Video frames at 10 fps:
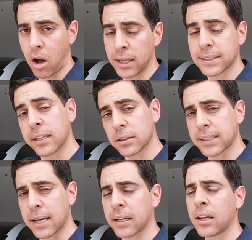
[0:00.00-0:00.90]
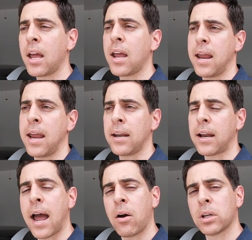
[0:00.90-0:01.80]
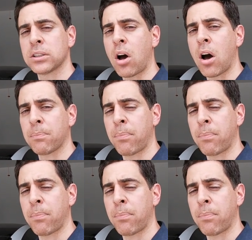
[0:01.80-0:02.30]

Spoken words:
his kill setting, and I was on